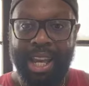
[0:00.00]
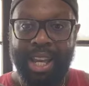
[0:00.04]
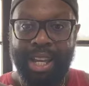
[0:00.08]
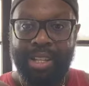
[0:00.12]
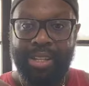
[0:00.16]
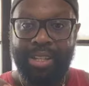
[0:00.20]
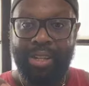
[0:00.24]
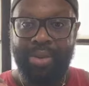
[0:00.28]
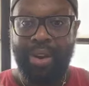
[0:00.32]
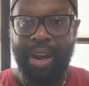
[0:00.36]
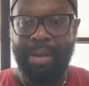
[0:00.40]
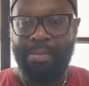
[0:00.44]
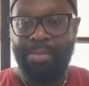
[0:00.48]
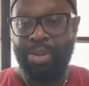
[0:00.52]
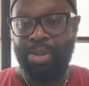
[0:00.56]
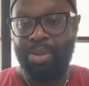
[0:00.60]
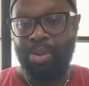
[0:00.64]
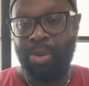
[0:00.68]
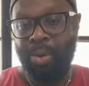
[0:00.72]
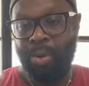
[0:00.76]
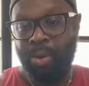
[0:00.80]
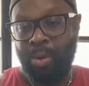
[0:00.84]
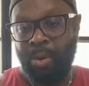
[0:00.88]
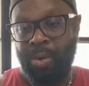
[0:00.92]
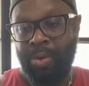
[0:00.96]
So I'm
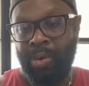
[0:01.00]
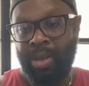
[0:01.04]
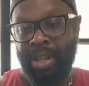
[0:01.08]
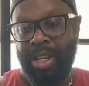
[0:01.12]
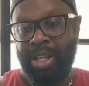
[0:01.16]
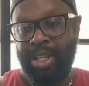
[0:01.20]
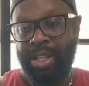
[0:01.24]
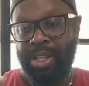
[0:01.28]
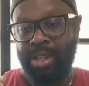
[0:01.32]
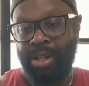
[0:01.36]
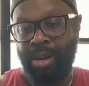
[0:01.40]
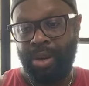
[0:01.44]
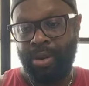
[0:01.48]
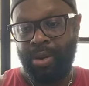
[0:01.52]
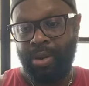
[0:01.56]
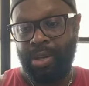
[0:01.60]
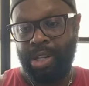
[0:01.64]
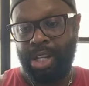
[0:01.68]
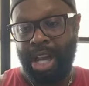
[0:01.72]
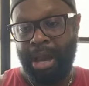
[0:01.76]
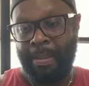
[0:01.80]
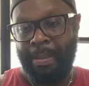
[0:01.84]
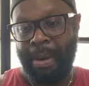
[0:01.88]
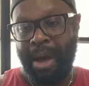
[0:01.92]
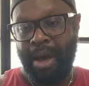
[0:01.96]
totally stoked
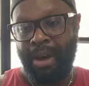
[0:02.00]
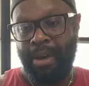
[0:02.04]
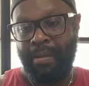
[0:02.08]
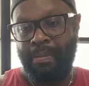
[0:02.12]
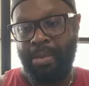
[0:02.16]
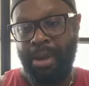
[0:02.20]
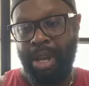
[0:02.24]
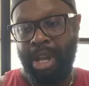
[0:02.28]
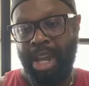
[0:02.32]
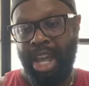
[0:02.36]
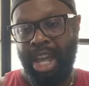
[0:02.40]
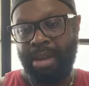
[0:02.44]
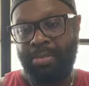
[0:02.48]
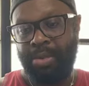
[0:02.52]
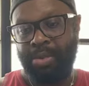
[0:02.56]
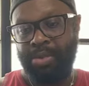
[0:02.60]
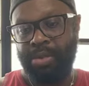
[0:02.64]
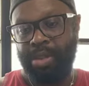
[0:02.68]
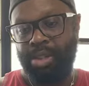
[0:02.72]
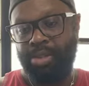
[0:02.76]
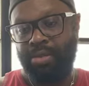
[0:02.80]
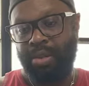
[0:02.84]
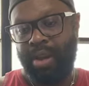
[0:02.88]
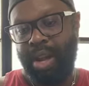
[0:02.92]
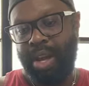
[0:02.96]
about being able to
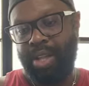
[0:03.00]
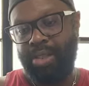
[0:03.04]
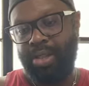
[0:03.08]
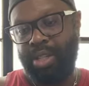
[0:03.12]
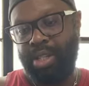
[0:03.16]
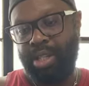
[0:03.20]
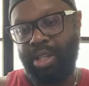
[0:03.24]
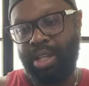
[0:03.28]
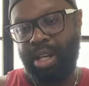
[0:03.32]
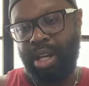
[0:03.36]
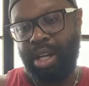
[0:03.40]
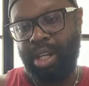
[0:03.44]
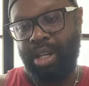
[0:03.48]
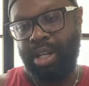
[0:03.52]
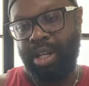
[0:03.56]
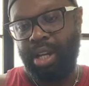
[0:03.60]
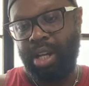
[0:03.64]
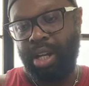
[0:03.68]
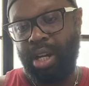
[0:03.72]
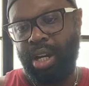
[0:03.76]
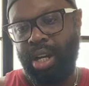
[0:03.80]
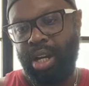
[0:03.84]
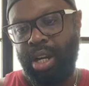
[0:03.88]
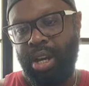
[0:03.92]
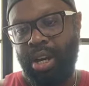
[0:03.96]
try this
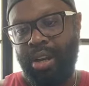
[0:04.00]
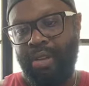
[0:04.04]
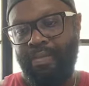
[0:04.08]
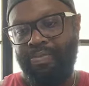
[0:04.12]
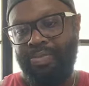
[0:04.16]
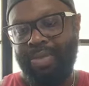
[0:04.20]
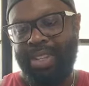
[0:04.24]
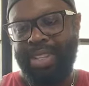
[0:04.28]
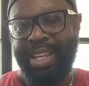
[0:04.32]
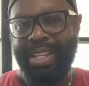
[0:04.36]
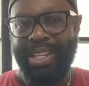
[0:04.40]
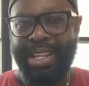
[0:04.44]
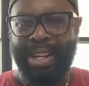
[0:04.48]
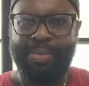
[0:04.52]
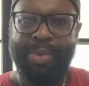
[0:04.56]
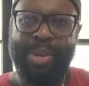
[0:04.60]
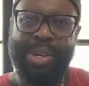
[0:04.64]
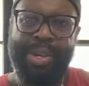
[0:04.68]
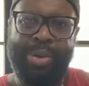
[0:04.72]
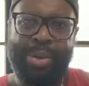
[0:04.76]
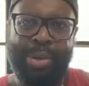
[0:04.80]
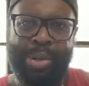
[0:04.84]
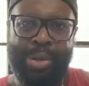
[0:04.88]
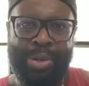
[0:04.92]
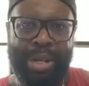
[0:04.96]
color. They say, well,
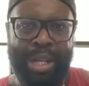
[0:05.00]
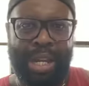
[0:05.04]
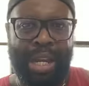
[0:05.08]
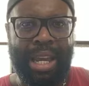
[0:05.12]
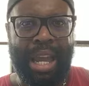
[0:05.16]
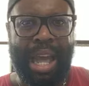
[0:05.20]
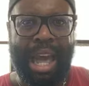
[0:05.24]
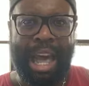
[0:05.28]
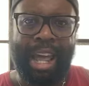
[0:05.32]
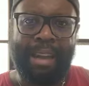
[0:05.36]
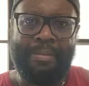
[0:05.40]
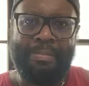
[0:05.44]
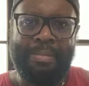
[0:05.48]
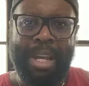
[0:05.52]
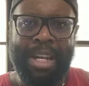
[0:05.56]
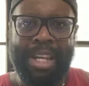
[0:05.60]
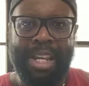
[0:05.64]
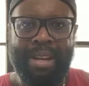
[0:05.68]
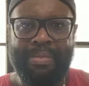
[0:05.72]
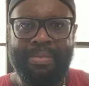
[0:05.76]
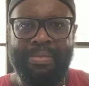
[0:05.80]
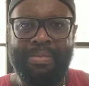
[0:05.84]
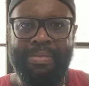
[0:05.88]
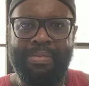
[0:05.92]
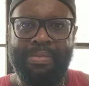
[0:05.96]
you can use like a cad
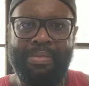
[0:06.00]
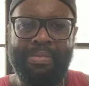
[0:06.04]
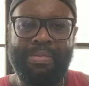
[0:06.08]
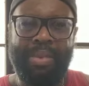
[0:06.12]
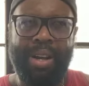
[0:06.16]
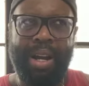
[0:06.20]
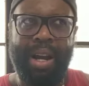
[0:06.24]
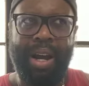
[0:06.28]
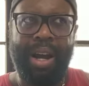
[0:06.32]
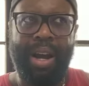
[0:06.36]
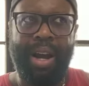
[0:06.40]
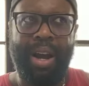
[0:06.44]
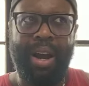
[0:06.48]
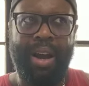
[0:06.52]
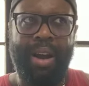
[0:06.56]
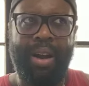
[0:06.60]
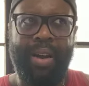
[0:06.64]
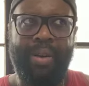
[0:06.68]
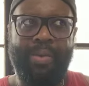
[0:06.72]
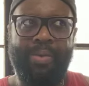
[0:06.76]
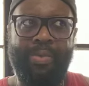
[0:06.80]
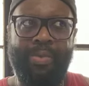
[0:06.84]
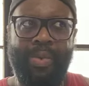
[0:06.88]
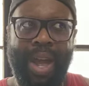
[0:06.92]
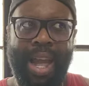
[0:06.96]
medium
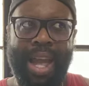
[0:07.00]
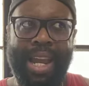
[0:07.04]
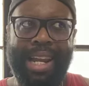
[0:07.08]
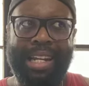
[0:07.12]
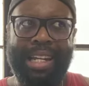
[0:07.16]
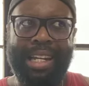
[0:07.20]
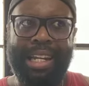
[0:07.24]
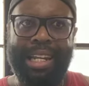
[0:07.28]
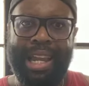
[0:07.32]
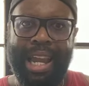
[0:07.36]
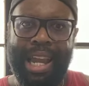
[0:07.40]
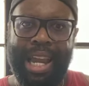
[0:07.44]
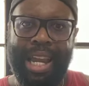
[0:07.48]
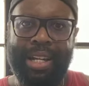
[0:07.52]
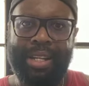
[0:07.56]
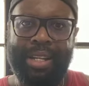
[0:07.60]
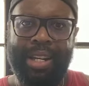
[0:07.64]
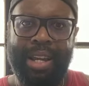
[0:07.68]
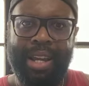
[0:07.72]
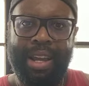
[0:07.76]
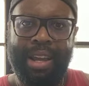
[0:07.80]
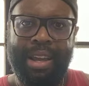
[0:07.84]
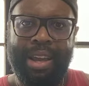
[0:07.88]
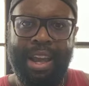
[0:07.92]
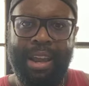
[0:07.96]
red light
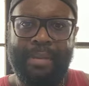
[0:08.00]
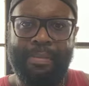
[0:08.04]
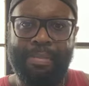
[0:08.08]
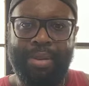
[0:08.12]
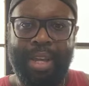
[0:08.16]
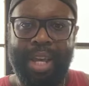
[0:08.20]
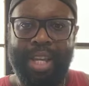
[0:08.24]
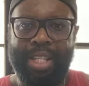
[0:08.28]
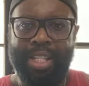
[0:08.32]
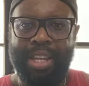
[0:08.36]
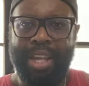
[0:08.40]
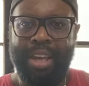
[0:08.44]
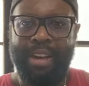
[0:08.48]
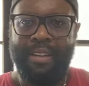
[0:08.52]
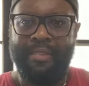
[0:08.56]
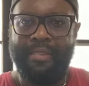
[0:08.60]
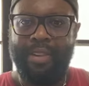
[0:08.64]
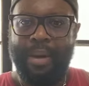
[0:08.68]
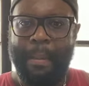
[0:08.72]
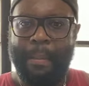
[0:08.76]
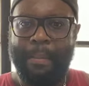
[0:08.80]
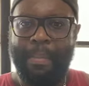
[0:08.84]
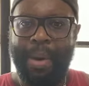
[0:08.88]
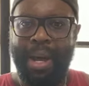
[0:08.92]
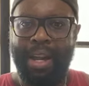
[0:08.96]
in place of,
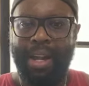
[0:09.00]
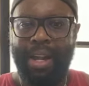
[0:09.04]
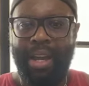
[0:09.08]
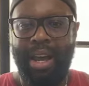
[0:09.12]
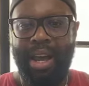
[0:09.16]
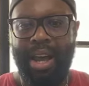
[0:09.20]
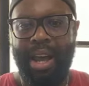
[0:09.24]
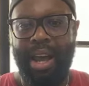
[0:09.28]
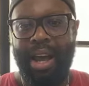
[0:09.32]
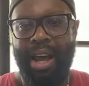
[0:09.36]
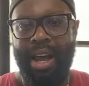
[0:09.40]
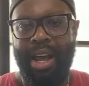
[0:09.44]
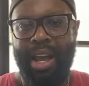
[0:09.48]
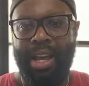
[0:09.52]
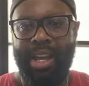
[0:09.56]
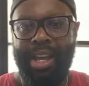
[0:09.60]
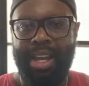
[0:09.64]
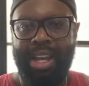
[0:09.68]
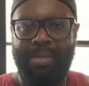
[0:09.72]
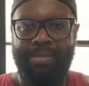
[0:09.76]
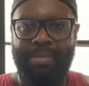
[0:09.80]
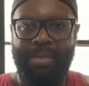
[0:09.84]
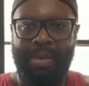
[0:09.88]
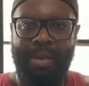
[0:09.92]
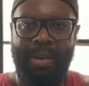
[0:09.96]
but I
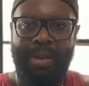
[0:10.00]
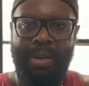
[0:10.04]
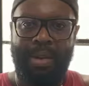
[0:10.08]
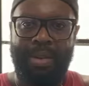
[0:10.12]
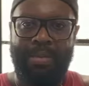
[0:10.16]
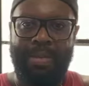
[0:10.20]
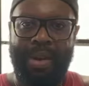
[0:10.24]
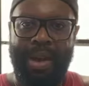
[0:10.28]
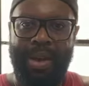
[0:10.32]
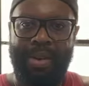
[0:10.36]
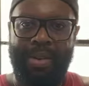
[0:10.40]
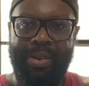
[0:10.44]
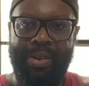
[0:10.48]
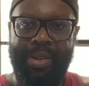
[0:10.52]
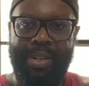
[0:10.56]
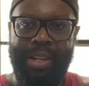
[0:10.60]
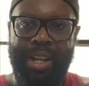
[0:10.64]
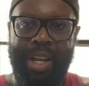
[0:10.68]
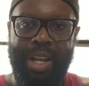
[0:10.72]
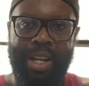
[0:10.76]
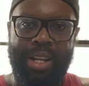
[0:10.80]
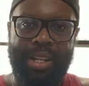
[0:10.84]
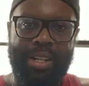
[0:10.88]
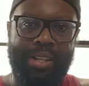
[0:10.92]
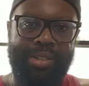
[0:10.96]
am all about
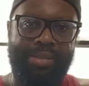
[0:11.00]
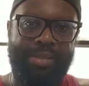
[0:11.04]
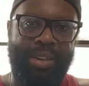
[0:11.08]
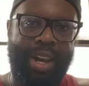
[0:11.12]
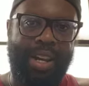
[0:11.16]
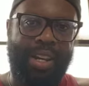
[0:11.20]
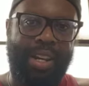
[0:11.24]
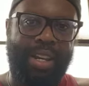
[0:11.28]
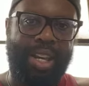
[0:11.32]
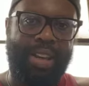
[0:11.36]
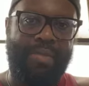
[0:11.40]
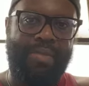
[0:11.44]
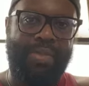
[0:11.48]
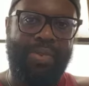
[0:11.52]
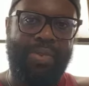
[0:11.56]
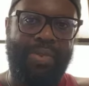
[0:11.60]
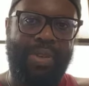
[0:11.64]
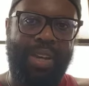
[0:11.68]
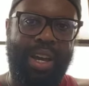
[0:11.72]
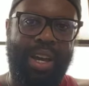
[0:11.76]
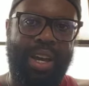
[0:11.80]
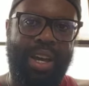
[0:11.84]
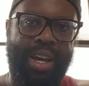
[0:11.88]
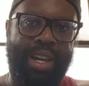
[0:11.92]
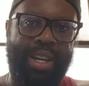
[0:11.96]
like trying to give you
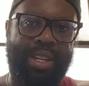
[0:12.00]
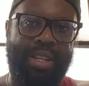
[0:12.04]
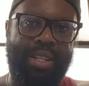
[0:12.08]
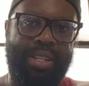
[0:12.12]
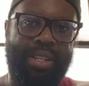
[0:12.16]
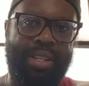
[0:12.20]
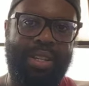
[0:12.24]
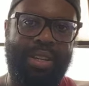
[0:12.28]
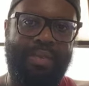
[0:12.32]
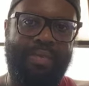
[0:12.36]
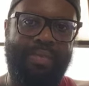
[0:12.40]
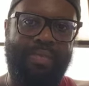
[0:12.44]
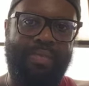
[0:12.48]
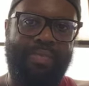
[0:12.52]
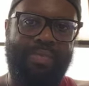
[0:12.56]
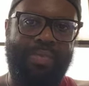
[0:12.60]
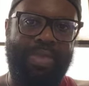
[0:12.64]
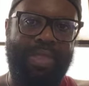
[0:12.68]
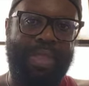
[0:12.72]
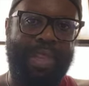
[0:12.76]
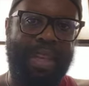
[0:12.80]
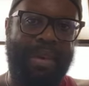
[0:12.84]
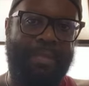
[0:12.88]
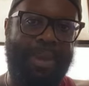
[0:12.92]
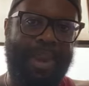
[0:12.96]
guys
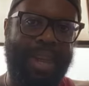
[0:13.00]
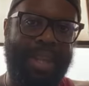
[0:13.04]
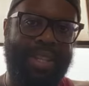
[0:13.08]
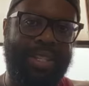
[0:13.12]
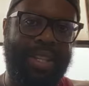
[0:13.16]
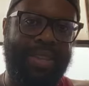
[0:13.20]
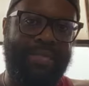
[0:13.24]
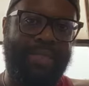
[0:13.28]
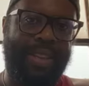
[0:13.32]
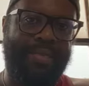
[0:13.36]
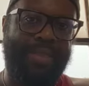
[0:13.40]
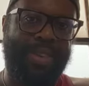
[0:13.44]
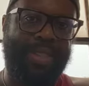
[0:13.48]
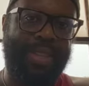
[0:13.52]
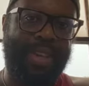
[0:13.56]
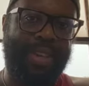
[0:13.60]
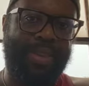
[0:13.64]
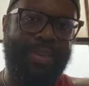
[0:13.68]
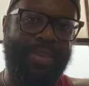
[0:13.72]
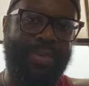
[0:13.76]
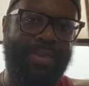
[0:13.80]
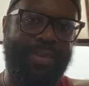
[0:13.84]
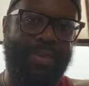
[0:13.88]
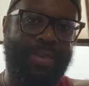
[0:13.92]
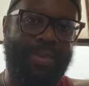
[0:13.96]
the best of everything.
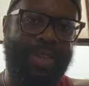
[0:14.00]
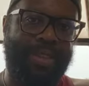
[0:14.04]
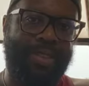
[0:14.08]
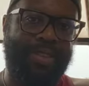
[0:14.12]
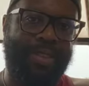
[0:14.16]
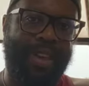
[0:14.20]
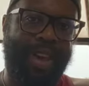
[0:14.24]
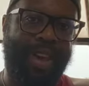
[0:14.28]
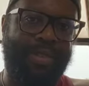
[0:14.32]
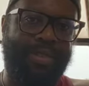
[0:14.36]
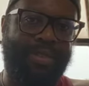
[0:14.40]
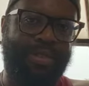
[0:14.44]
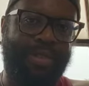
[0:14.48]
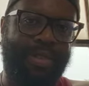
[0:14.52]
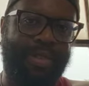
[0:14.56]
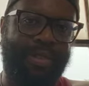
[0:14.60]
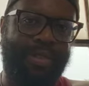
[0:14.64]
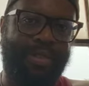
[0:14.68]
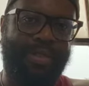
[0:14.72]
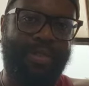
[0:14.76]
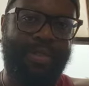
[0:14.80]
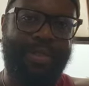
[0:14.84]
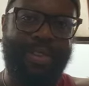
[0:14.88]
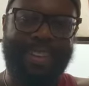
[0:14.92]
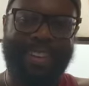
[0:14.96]
Ooh, look at that go.
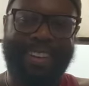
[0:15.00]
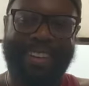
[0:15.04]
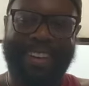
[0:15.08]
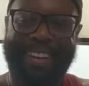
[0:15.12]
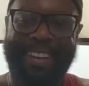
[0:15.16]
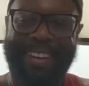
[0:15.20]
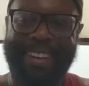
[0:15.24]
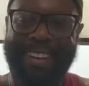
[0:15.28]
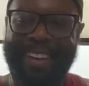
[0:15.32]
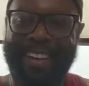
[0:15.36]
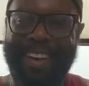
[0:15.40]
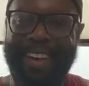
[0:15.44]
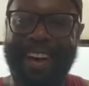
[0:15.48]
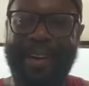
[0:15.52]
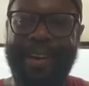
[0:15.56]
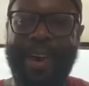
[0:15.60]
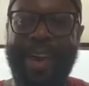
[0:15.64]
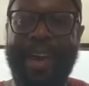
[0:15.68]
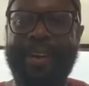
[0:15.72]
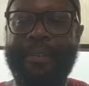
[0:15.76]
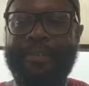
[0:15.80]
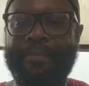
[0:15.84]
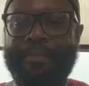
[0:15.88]
Okay,